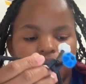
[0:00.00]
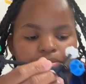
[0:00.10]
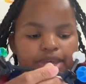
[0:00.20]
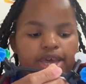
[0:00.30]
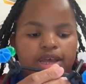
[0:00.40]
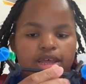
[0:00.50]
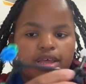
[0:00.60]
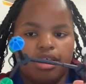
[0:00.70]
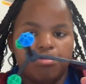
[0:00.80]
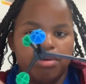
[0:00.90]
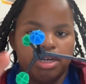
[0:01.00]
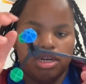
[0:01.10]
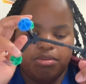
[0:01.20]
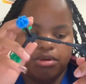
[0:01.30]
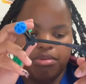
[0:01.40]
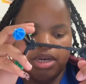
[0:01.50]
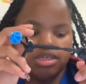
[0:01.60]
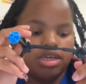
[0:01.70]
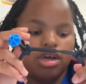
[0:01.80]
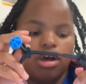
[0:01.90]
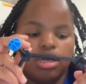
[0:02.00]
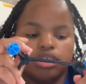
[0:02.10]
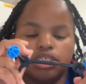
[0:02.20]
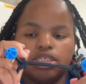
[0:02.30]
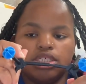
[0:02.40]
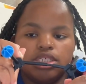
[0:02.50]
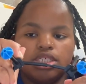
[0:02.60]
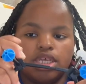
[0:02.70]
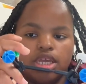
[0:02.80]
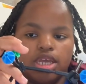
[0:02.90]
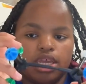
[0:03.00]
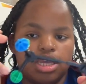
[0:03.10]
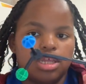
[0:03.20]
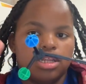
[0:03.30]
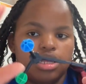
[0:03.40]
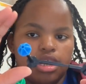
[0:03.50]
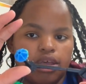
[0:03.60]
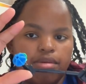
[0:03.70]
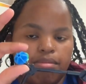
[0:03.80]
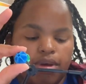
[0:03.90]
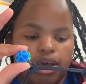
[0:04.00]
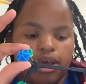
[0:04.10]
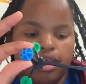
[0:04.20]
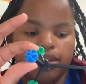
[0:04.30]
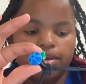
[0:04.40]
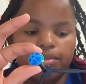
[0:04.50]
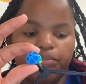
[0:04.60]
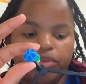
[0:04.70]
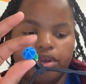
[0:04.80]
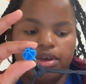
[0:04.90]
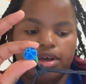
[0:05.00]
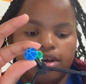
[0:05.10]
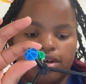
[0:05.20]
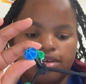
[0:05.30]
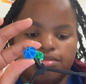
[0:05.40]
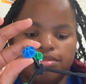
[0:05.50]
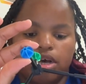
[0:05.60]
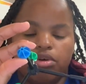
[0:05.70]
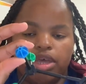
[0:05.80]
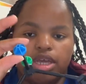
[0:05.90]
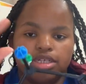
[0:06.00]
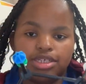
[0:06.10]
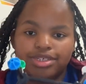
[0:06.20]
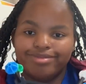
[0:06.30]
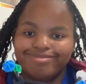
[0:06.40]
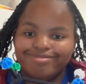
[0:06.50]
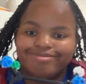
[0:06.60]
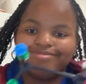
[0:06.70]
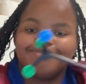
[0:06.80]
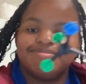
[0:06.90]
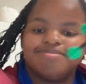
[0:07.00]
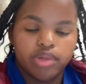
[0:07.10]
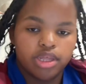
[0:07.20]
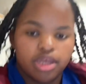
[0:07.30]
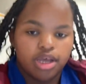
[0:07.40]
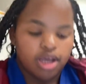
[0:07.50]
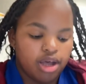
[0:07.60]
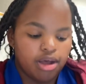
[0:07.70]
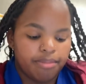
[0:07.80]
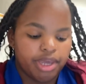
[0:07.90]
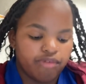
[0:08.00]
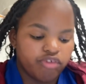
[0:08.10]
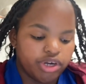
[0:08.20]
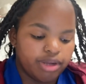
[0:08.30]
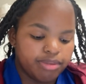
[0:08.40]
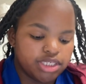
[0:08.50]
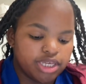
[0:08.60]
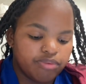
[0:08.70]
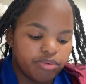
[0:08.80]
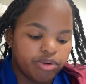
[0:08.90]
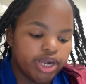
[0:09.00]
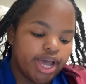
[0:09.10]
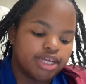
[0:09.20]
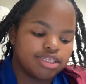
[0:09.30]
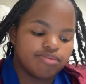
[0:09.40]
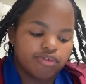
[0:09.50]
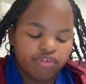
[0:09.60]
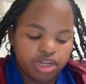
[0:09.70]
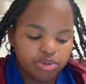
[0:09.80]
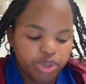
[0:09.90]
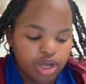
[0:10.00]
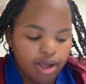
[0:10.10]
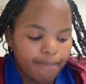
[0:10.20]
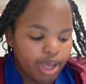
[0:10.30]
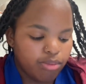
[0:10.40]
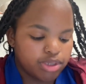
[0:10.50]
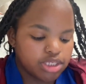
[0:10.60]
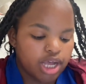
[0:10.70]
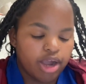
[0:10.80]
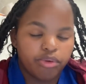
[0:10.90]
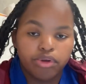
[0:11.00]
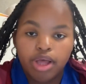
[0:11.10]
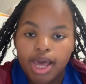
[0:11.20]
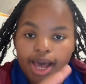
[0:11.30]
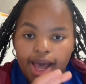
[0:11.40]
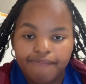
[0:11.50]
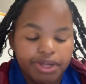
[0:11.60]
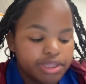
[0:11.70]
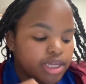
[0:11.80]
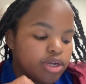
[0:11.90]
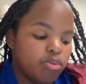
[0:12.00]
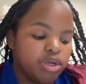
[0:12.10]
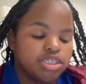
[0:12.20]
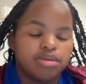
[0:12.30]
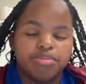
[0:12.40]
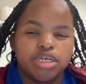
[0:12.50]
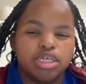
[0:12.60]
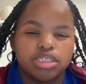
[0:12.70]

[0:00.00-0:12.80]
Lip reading: double bonded oxygens and my OH. And for number 7, we were asked if the following compound was chiral. I found that it wasn't because there's no